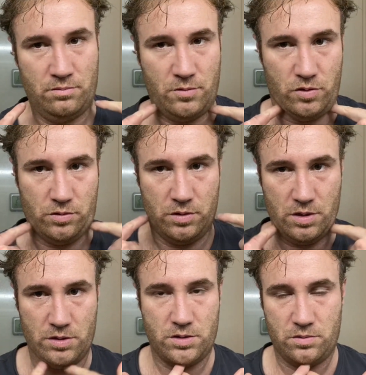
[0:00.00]
or
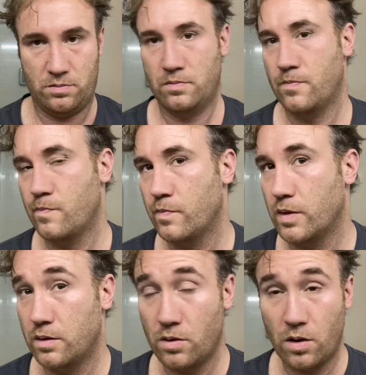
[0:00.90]
this.
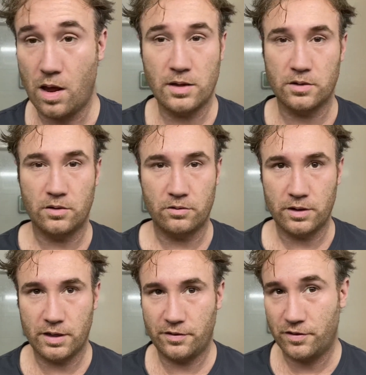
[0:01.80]
No lines at all really
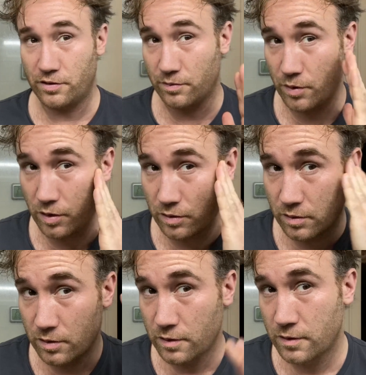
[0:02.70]
if you're a model.
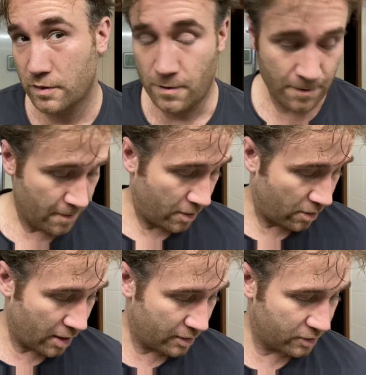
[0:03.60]
All
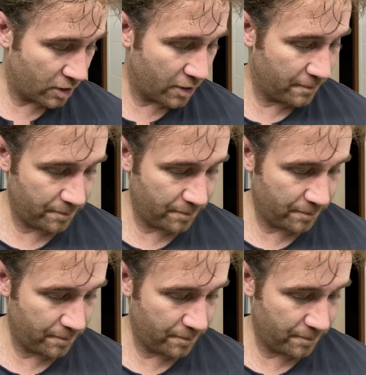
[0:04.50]
right, so